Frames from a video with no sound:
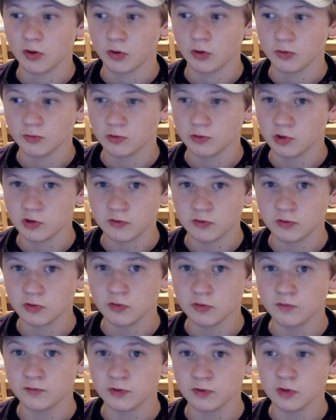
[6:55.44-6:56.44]

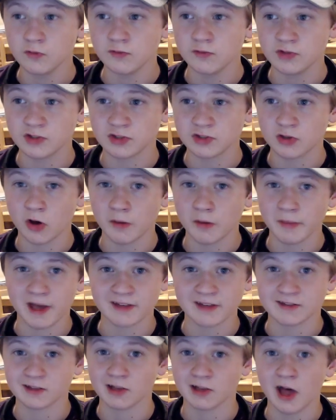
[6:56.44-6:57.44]
you've just gone
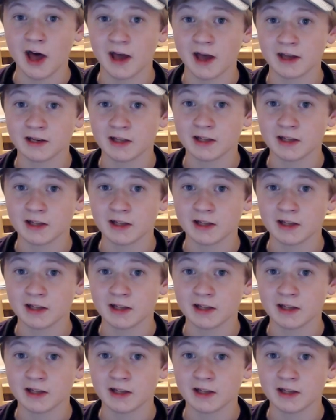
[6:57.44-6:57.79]
past the line.